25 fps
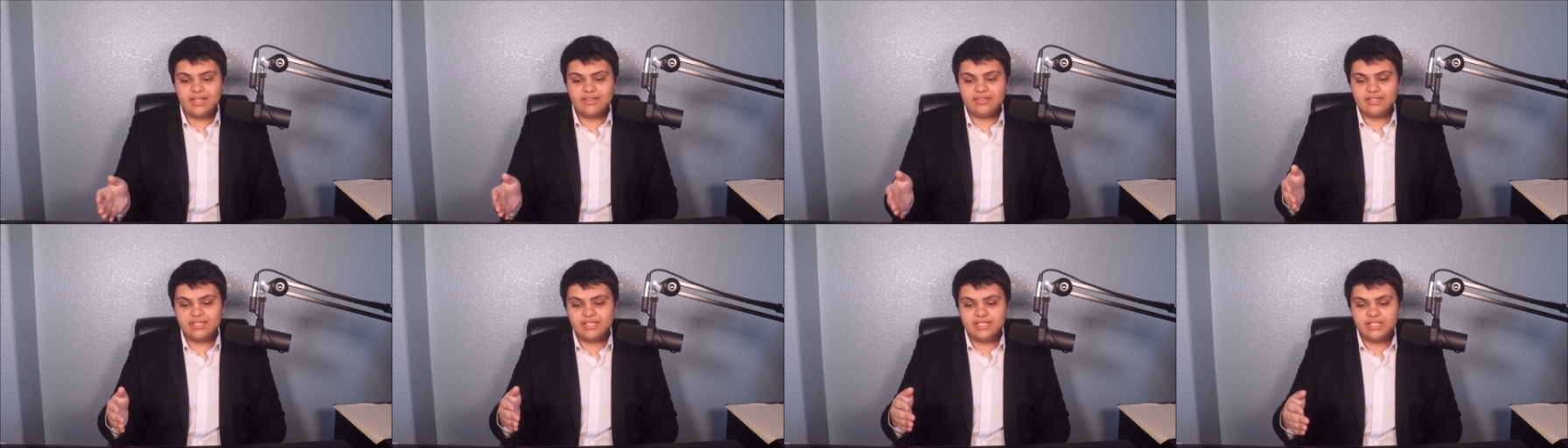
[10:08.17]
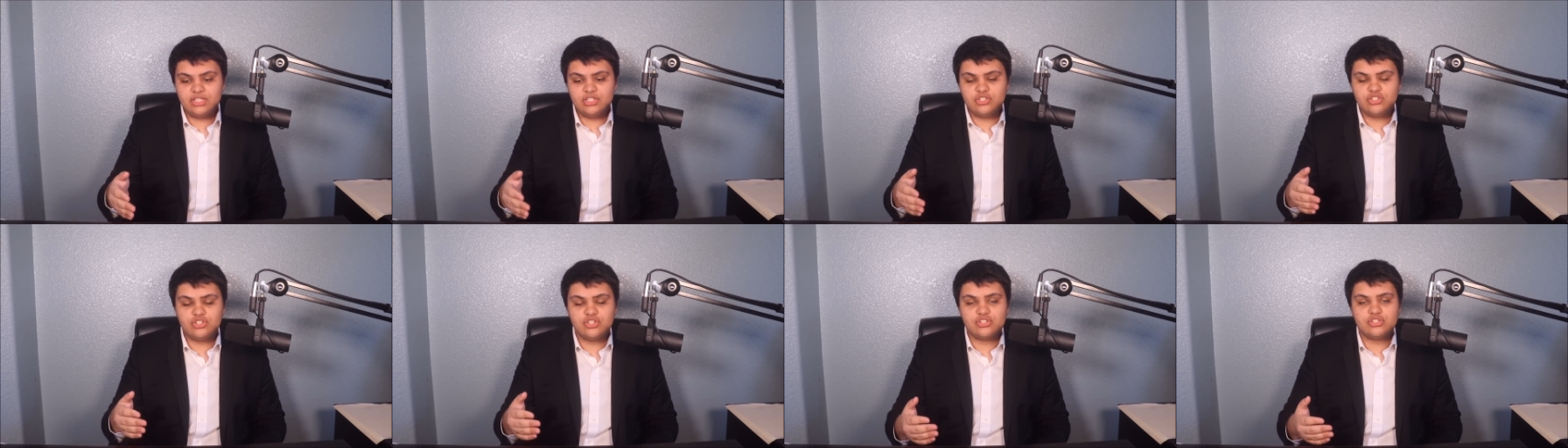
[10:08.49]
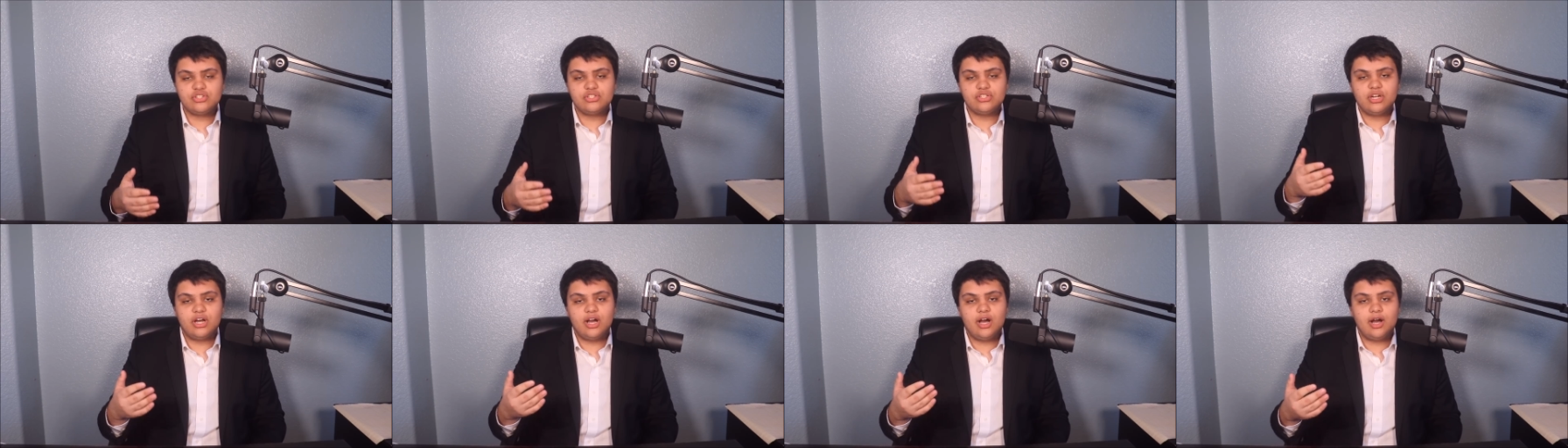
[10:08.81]
I think he's
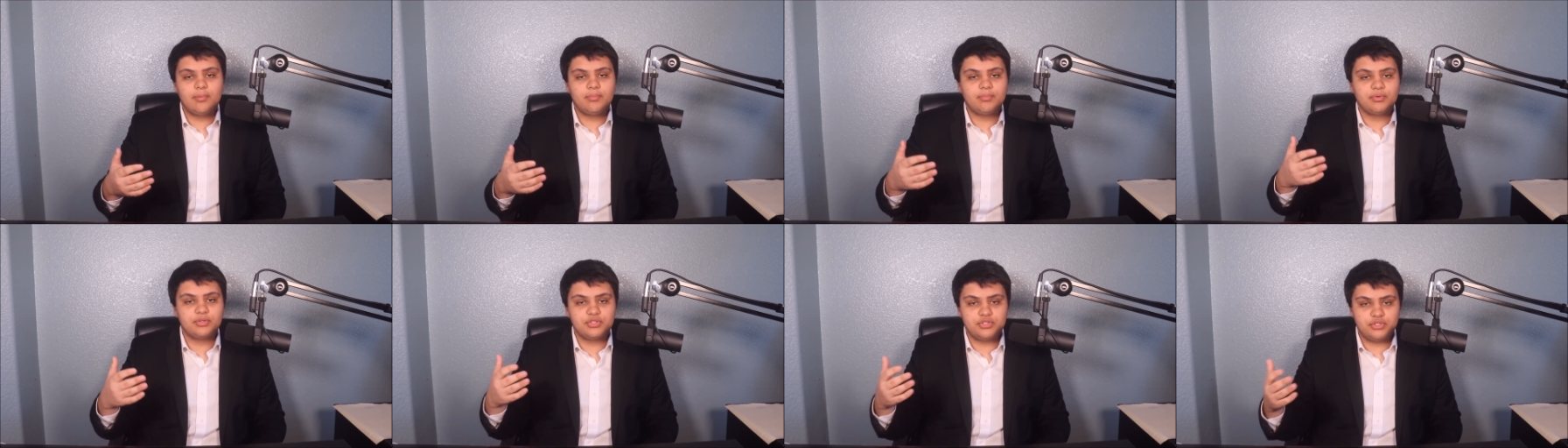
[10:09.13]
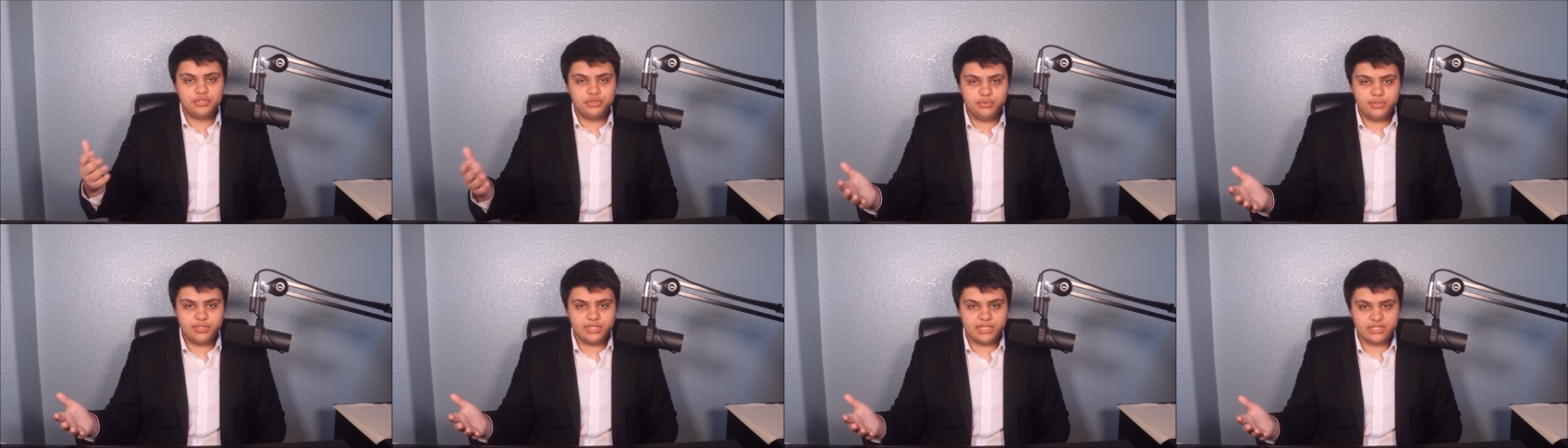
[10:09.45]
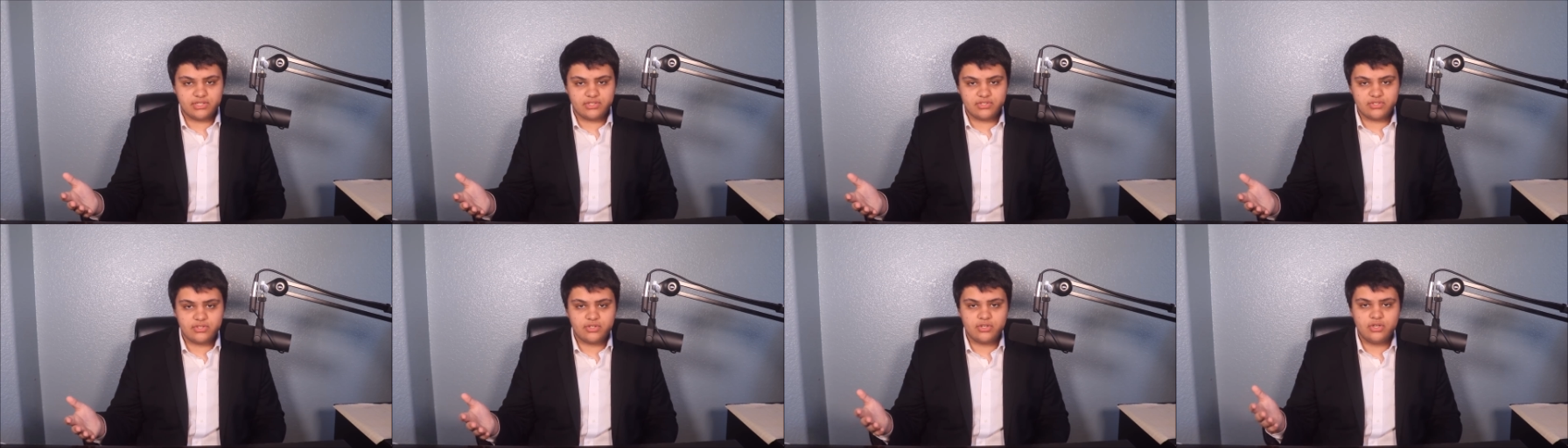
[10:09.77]
just an
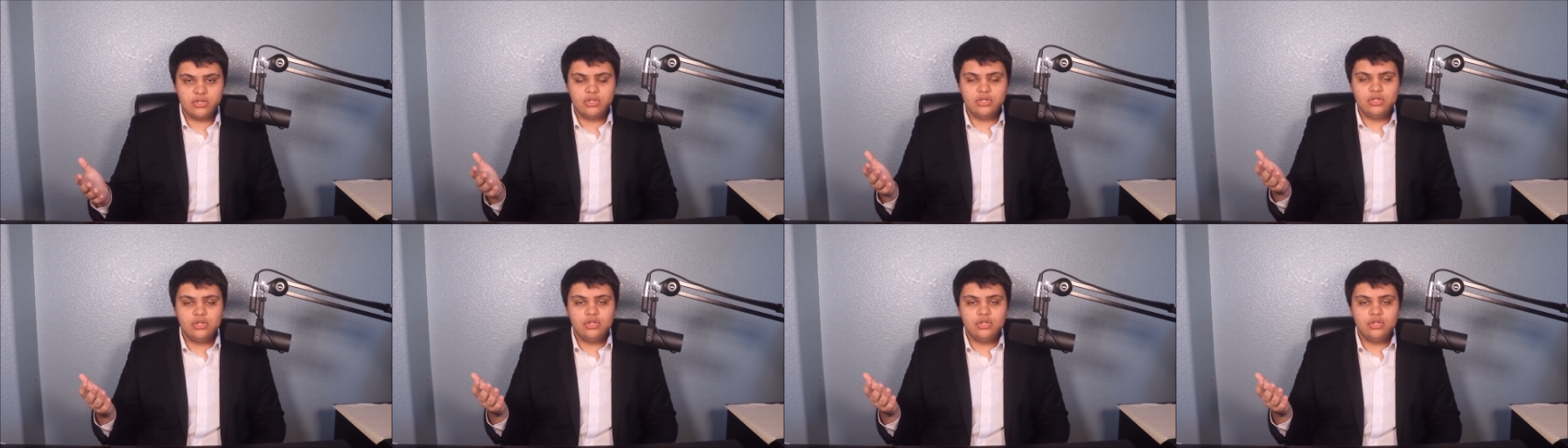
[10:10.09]
opportunist